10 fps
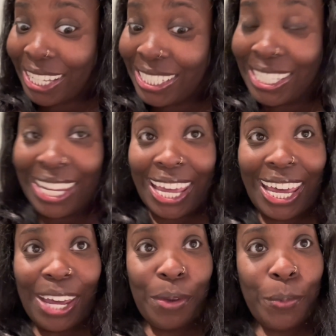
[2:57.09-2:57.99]

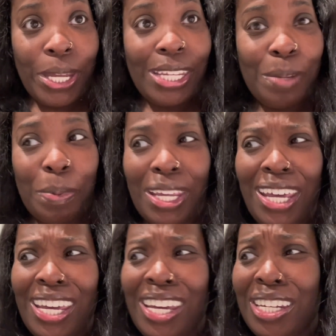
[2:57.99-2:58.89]
today ready to
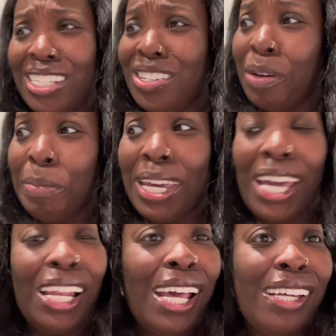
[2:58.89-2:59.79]
play and it's gonna be
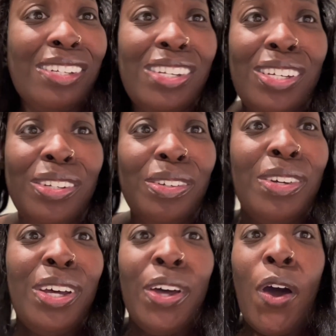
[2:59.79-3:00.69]
kind of like a chill
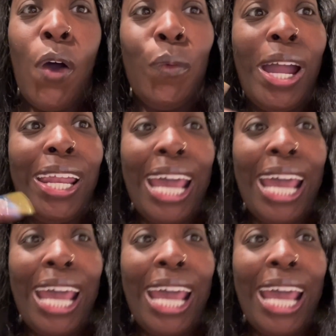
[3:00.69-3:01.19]
around the